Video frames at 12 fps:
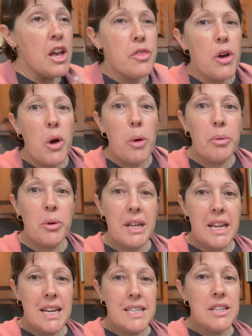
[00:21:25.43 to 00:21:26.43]
The whole
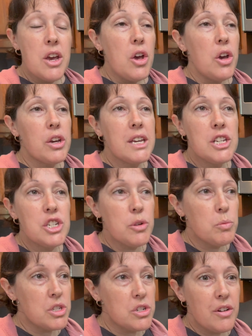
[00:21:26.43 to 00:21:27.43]
point is her kitchen
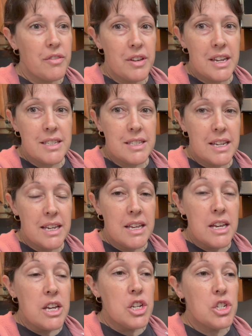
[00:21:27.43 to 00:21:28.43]
was not fancy.
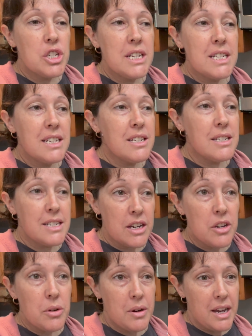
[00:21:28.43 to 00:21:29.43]
She didn't
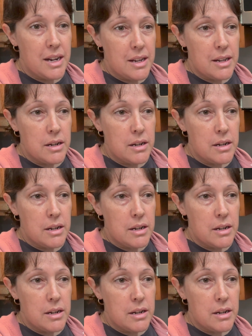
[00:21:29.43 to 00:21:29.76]
decorate it.